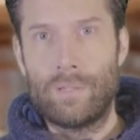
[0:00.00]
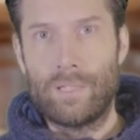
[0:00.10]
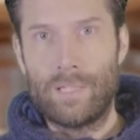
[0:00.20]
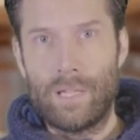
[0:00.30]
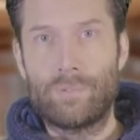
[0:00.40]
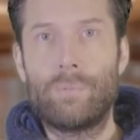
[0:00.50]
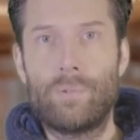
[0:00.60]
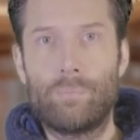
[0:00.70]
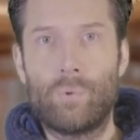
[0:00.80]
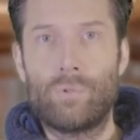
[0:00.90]
the announcement
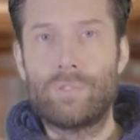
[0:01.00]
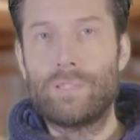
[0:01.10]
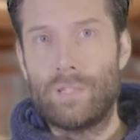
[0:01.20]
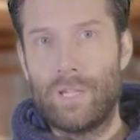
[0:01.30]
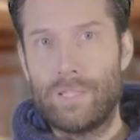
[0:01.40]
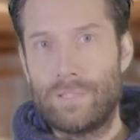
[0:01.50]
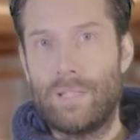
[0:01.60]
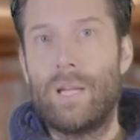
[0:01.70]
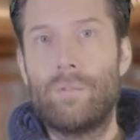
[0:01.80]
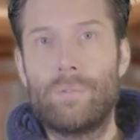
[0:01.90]
of pauses in hikes
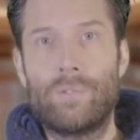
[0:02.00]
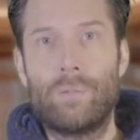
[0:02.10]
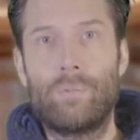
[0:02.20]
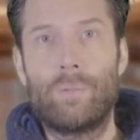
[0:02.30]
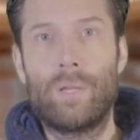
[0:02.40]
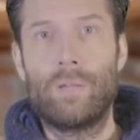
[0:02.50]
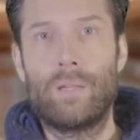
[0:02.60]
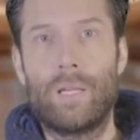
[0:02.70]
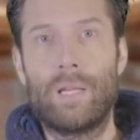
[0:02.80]
allowed for some rebound,